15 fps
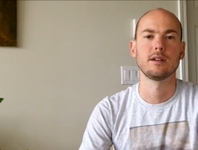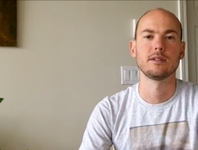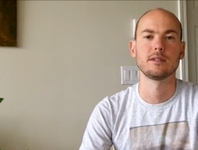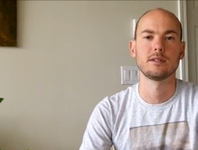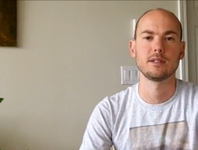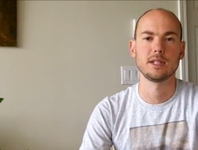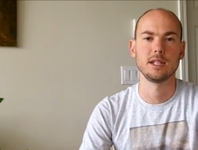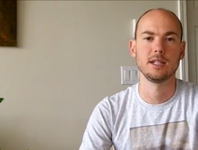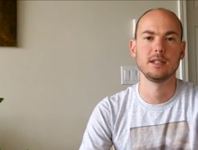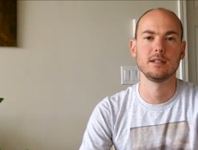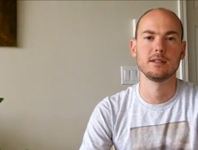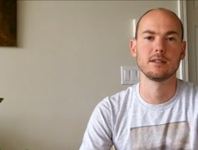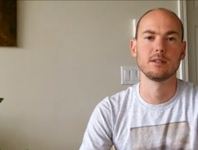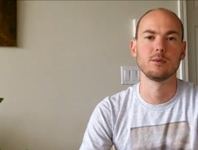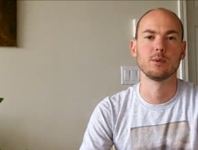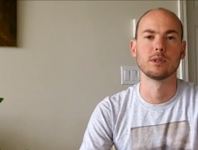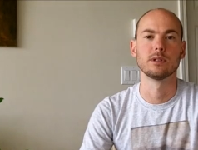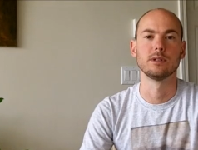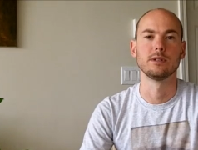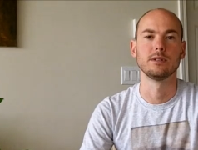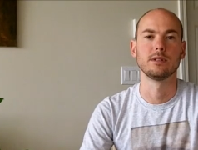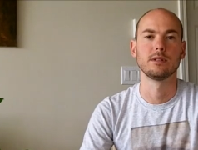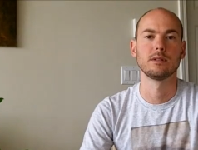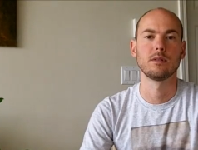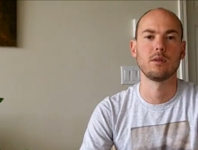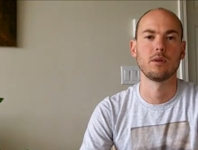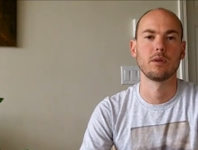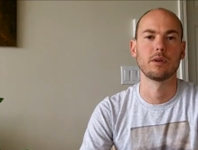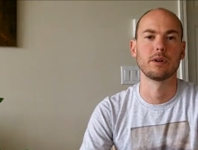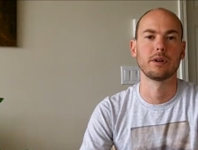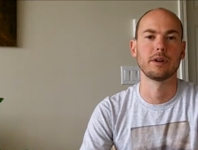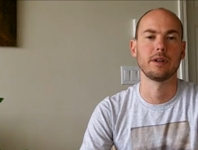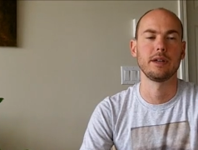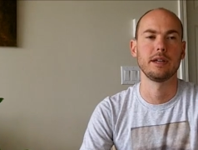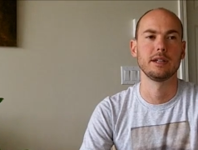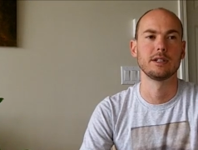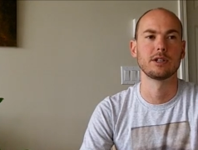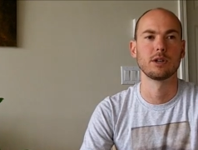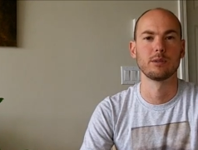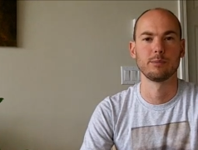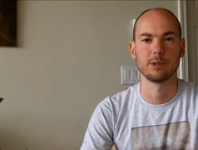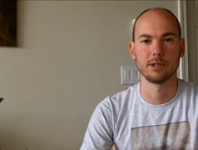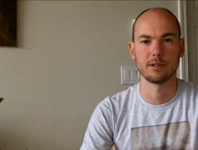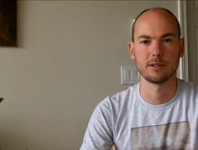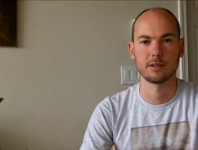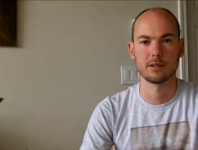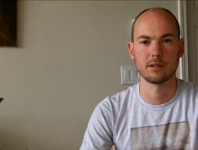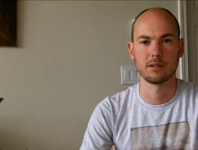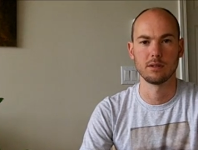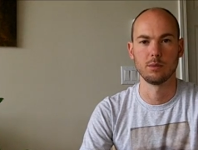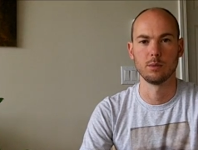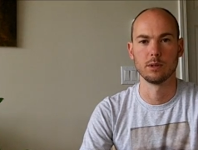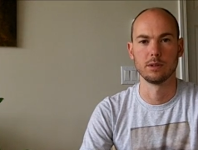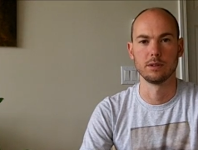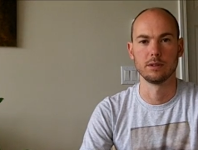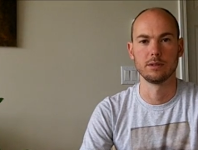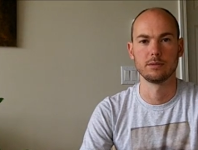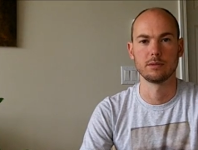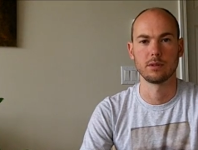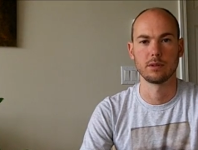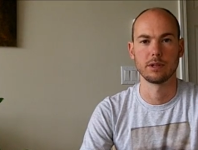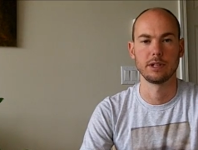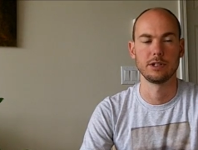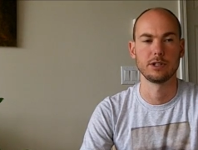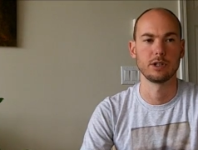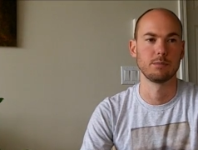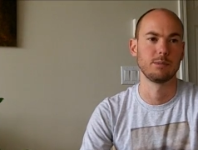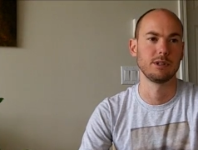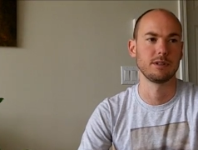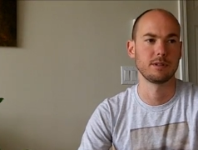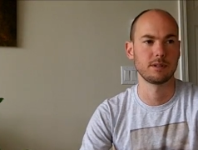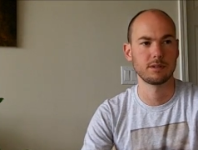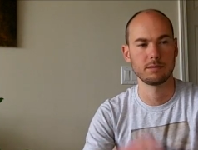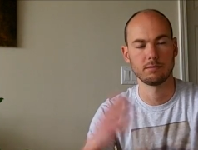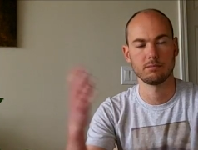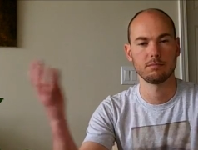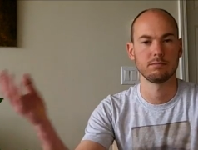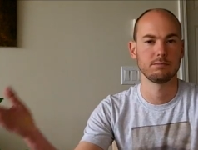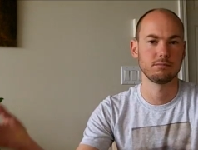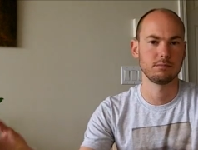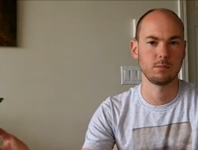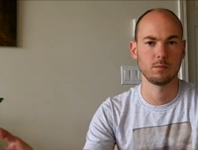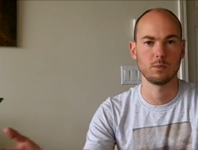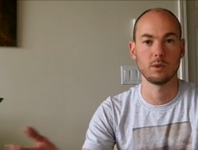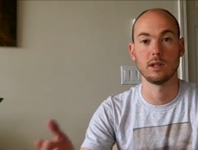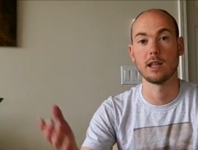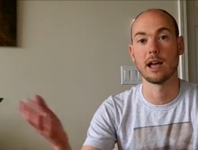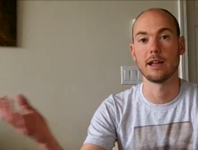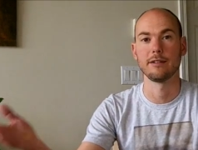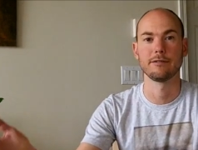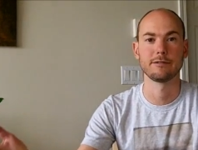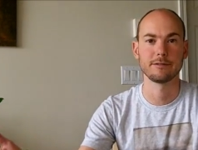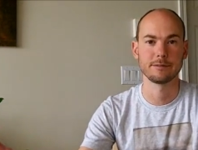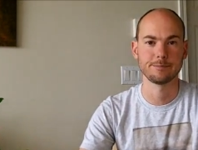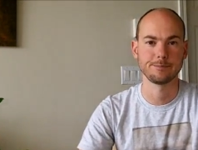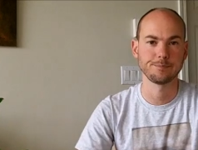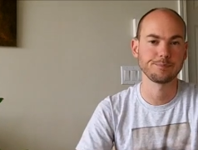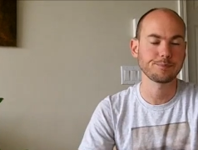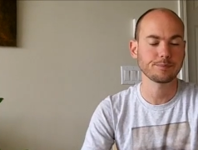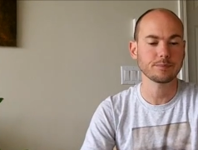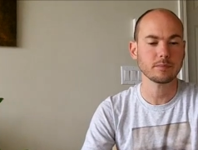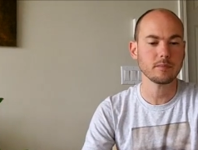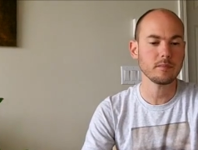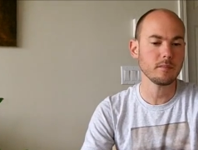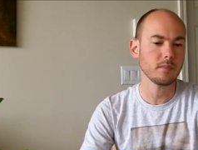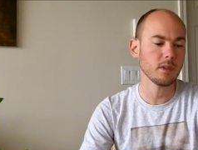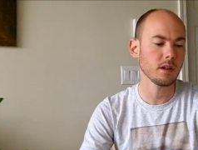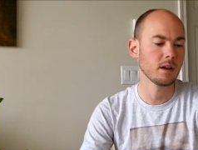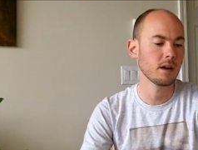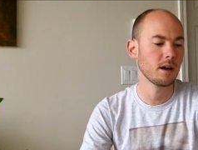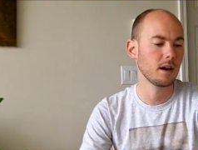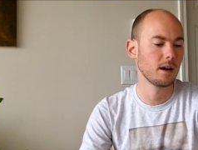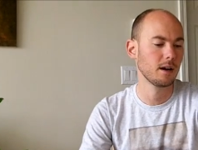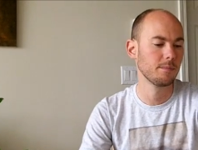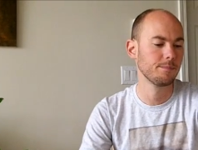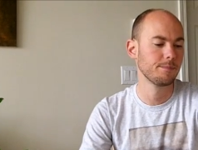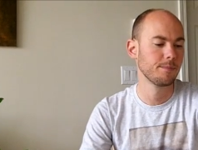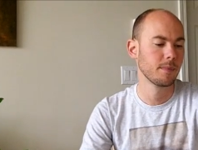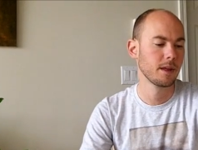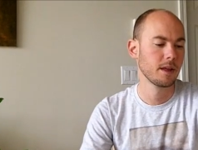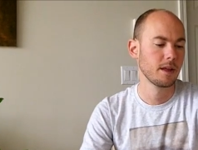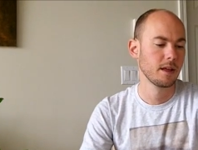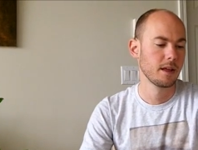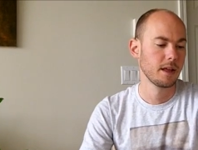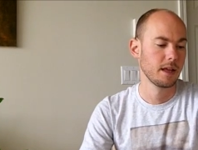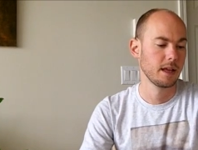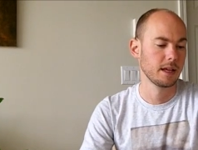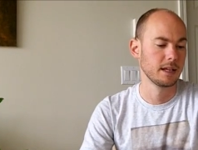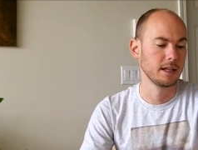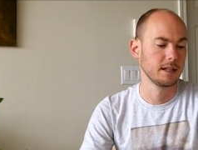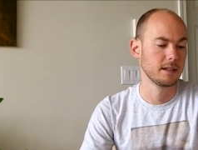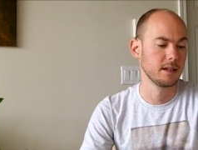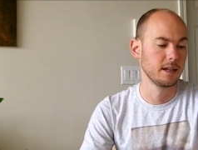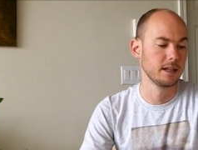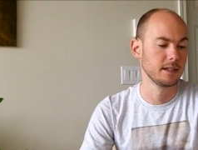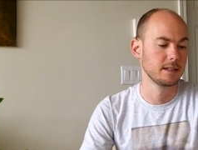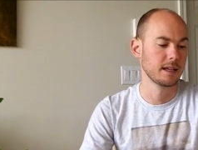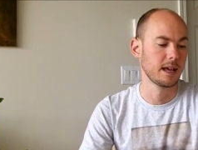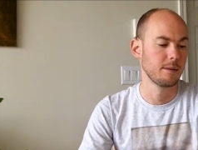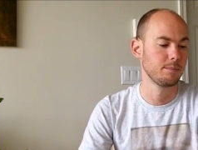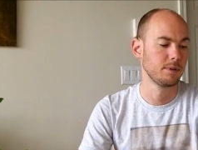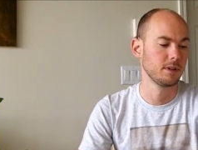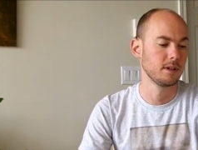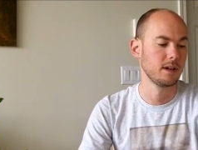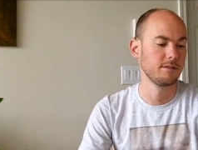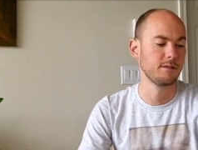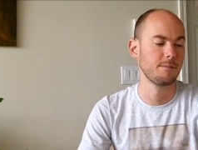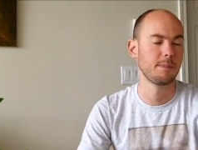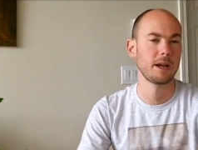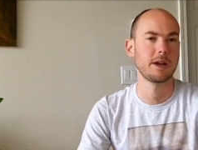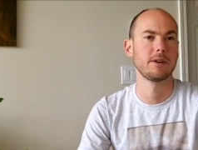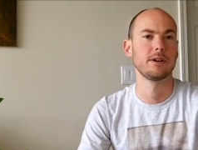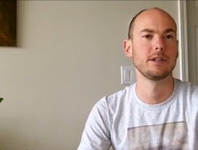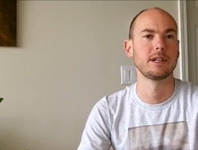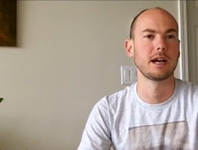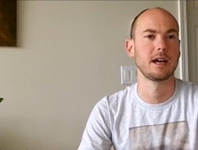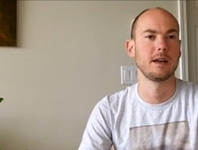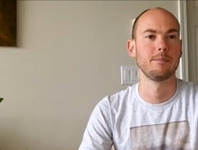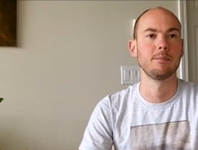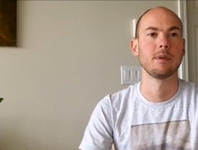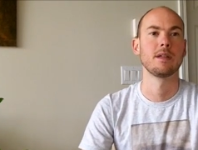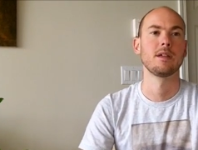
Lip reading: sees the world, or interprets the world, or interprets life. An example of a paradigm,